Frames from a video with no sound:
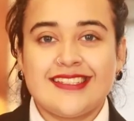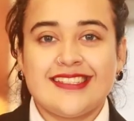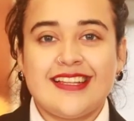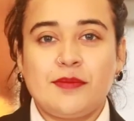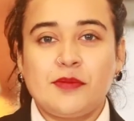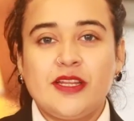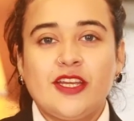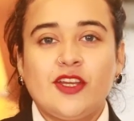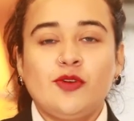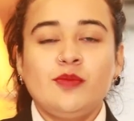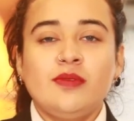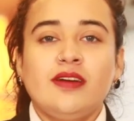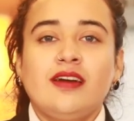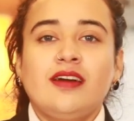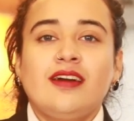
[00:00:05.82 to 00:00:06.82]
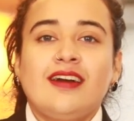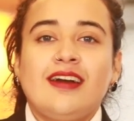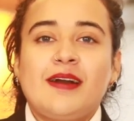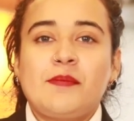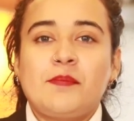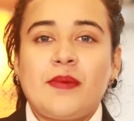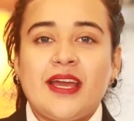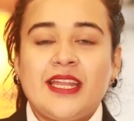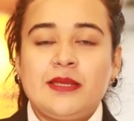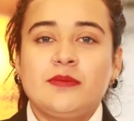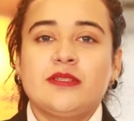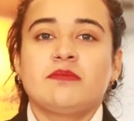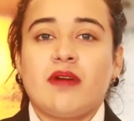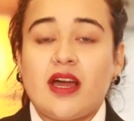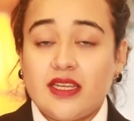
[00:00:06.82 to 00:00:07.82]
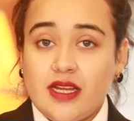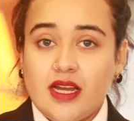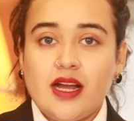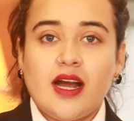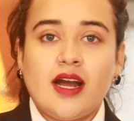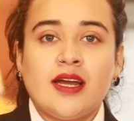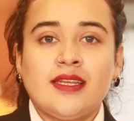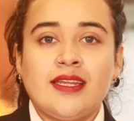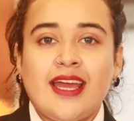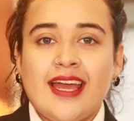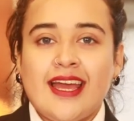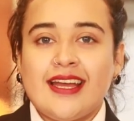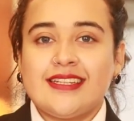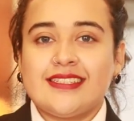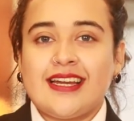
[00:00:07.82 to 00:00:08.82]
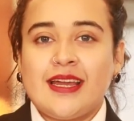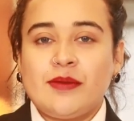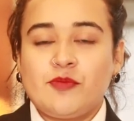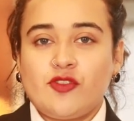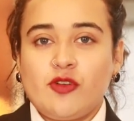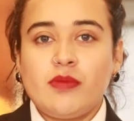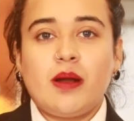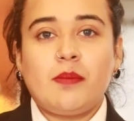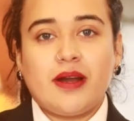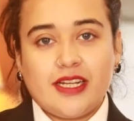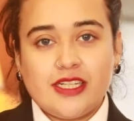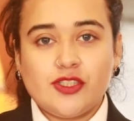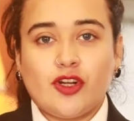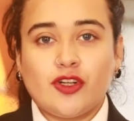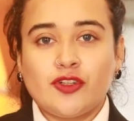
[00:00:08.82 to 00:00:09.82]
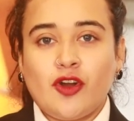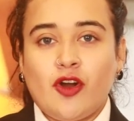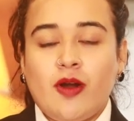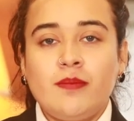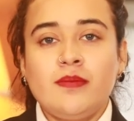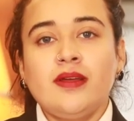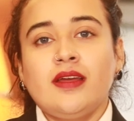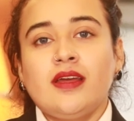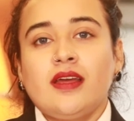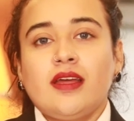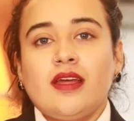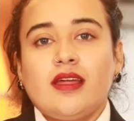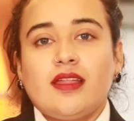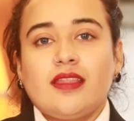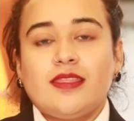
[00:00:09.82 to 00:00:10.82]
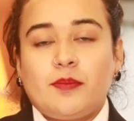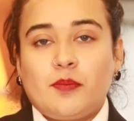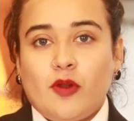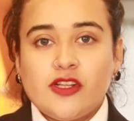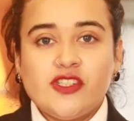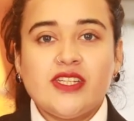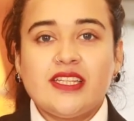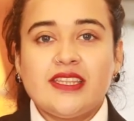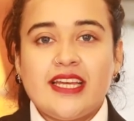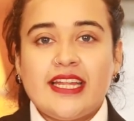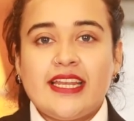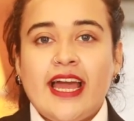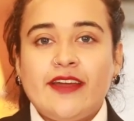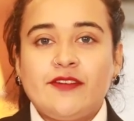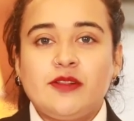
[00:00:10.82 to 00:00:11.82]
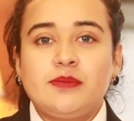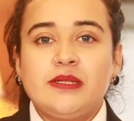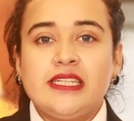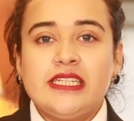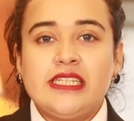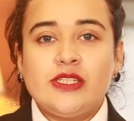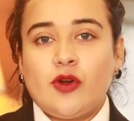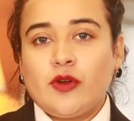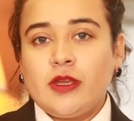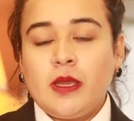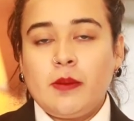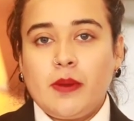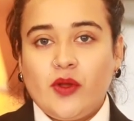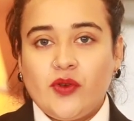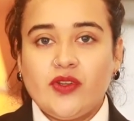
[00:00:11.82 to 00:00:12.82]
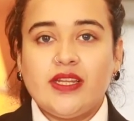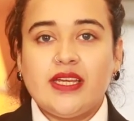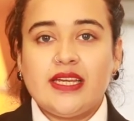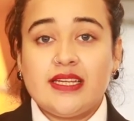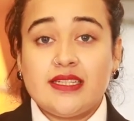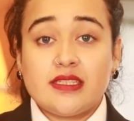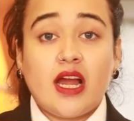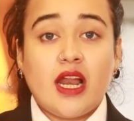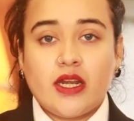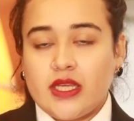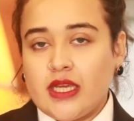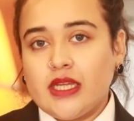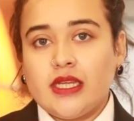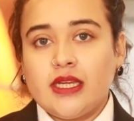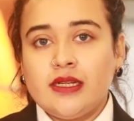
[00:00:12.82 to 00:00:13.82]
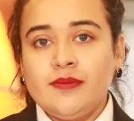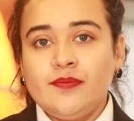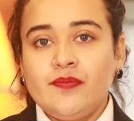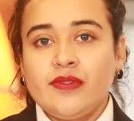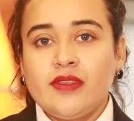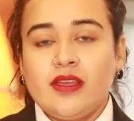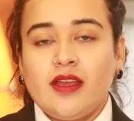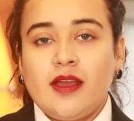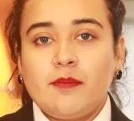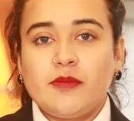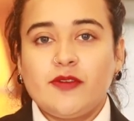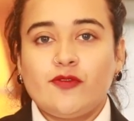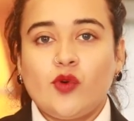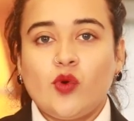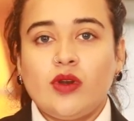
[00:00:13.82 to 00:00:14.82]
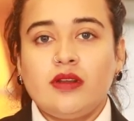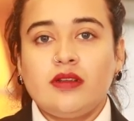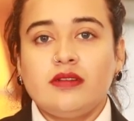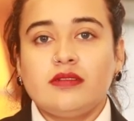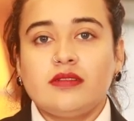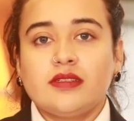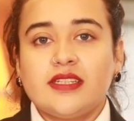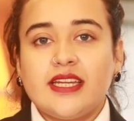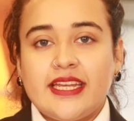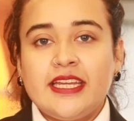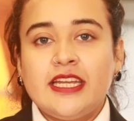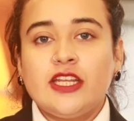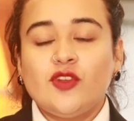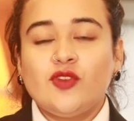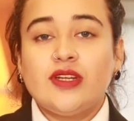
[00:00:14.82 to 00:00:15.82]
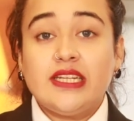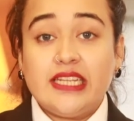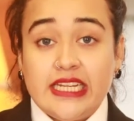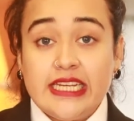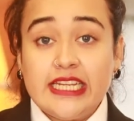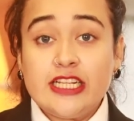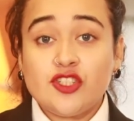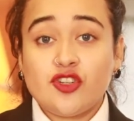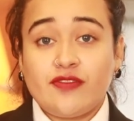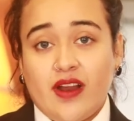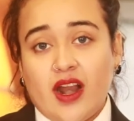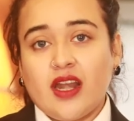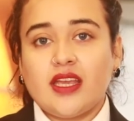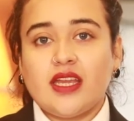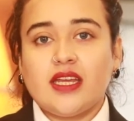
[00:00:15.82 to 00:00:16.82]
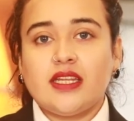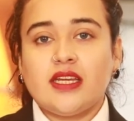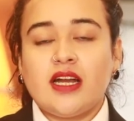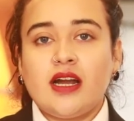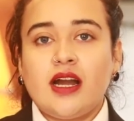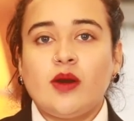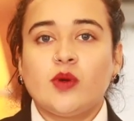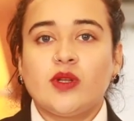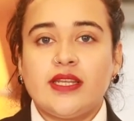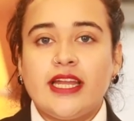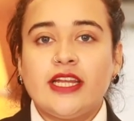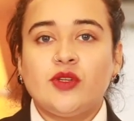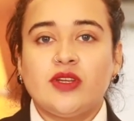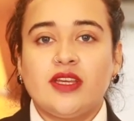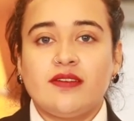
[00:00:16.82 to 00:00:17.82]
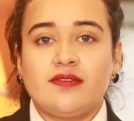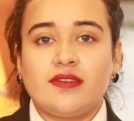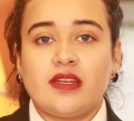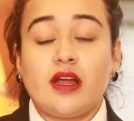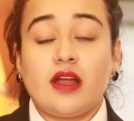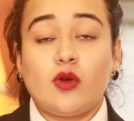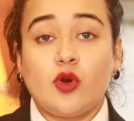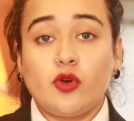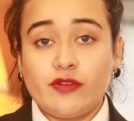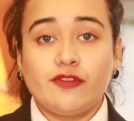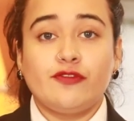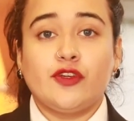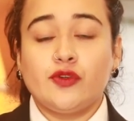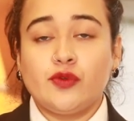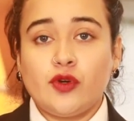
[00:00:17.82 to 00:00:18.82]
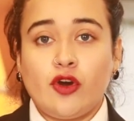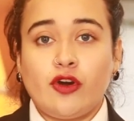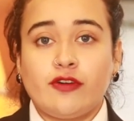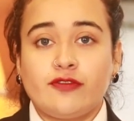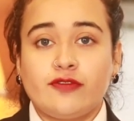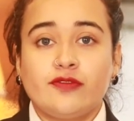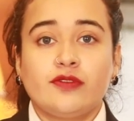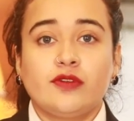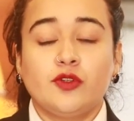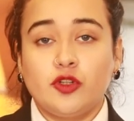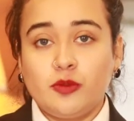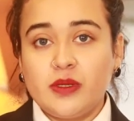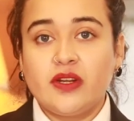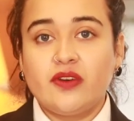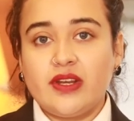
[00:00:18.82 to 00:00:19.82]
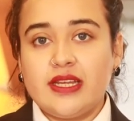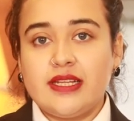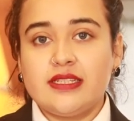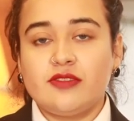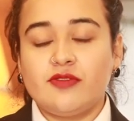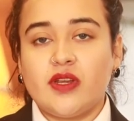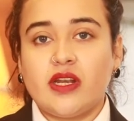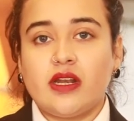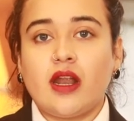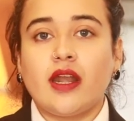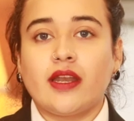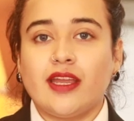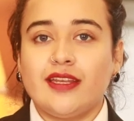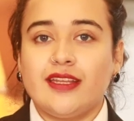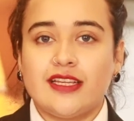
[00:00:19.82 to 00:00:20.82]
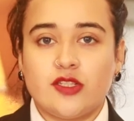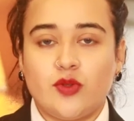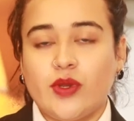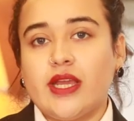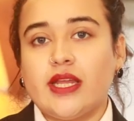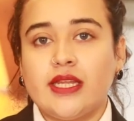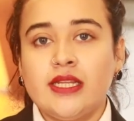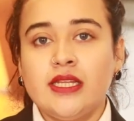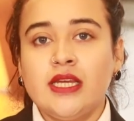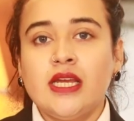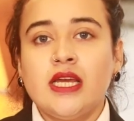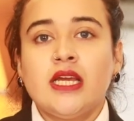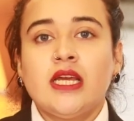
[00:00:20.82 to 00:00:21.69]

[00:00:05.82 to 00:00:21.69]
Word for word: Assalamu alaikum. My name is Maria Khan and I'm from Ammanat.com. The project that I will be talking about today is Arcadia. Before getting into the details of Arcadia, I would like to give an overview of Gulberg Greens where Arcadia is located.